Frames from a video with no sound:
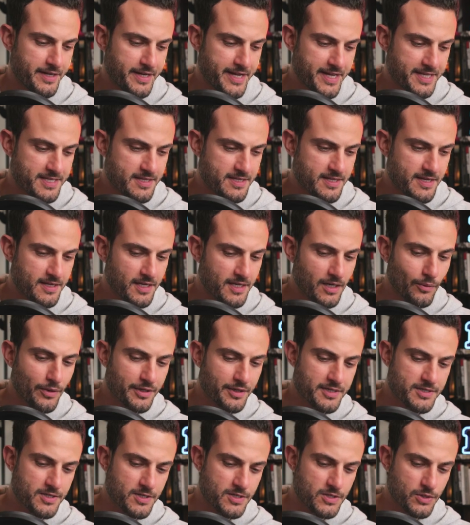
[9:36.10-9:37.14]
next thing I
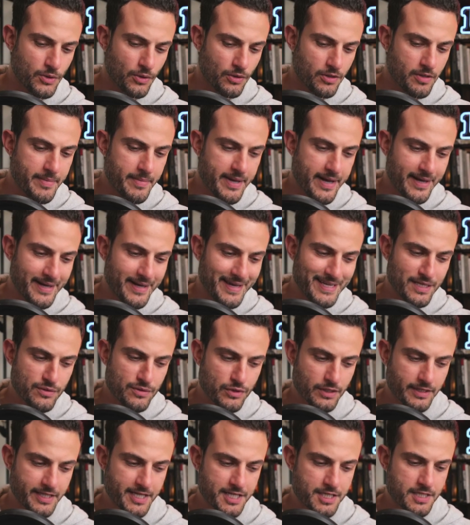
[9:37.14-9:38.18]
wanted to talk about in
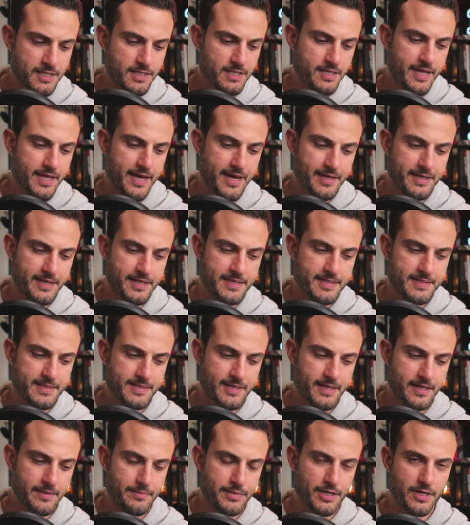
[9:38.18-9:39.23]
relation to that is
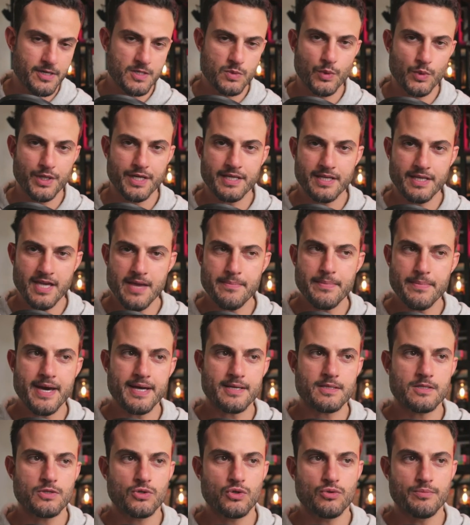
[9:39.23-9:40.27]
uh, because when I came
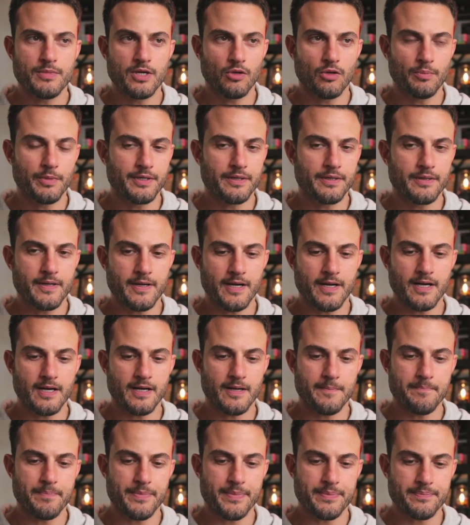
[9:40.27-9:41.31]
back to Melbourne,
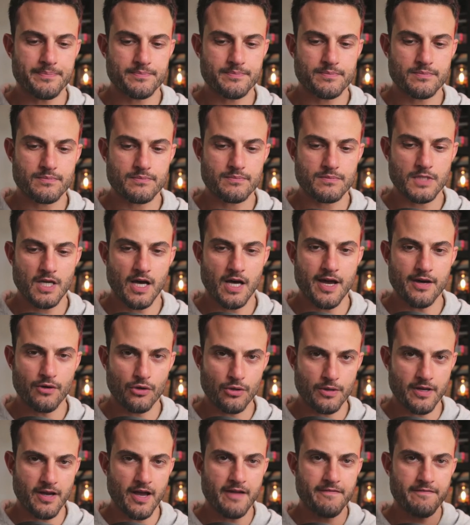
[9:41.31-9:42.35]
um, I,
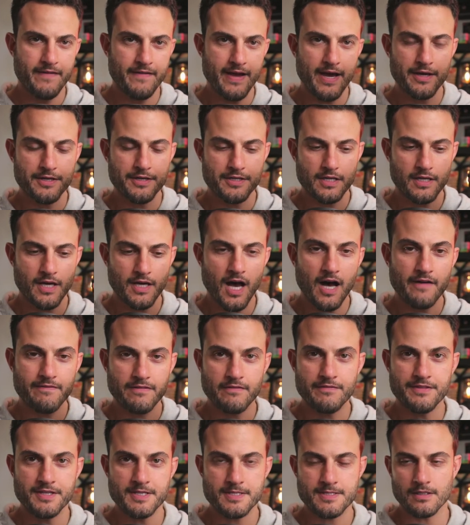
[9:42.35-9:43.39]
I found half
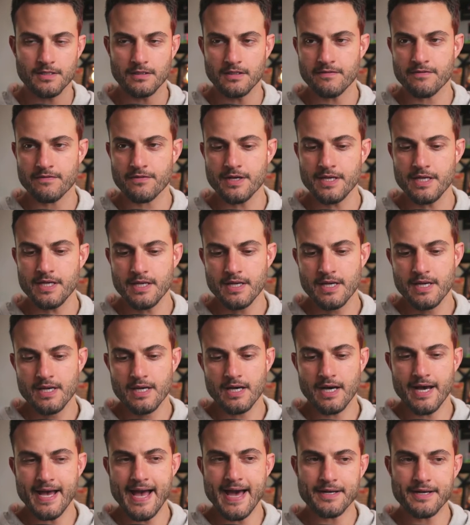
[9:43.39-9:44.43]
of this delivery.
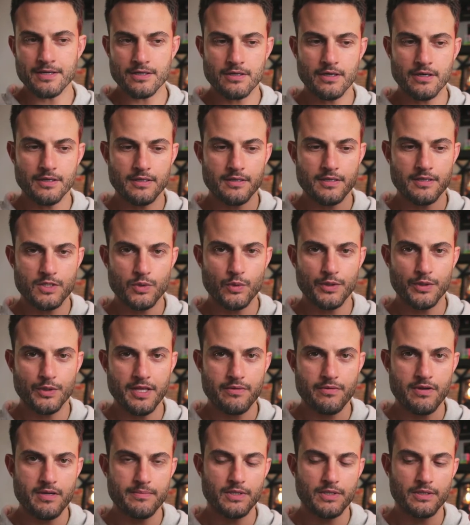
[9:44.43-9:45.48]
I hadn't gotten the
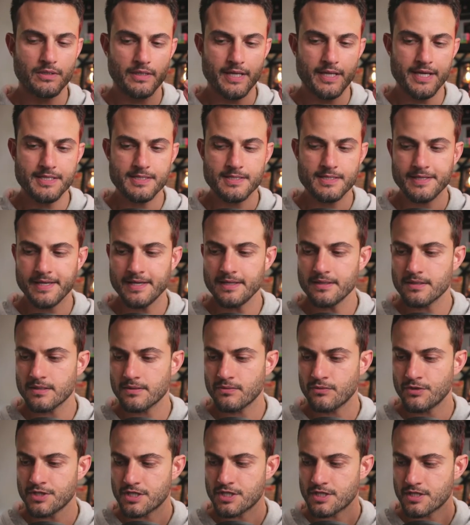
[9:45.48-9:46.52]
23 mil lens yet,
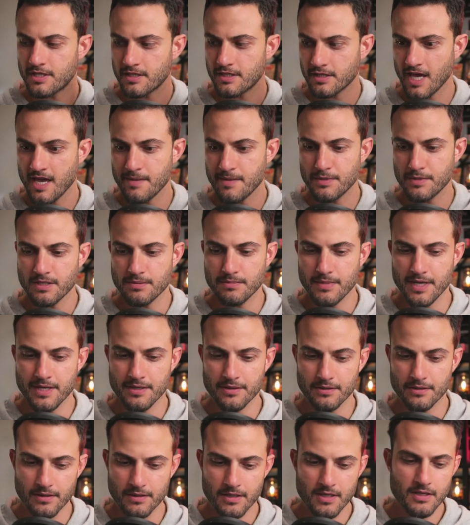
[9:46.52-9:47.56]
which uh, came in the
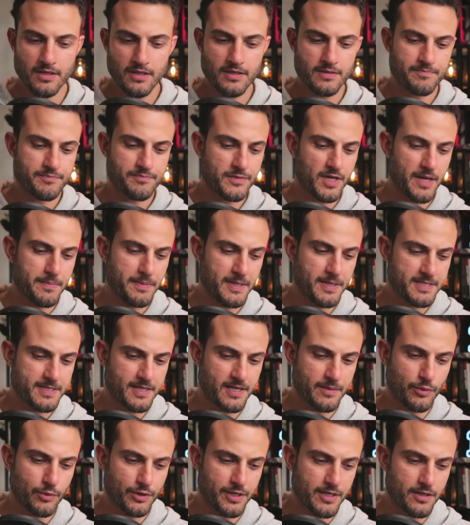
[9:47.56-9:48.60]
mail. I picked it
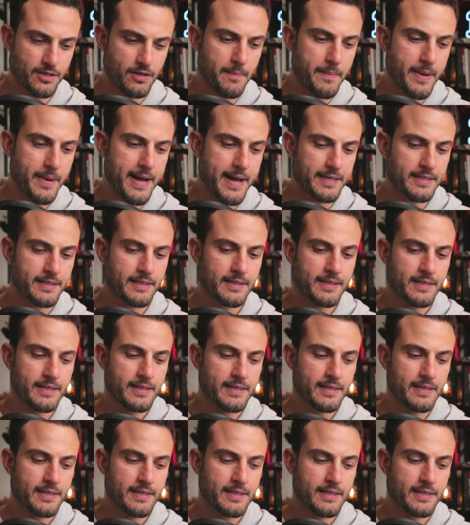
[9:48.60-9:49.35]
up when I got back.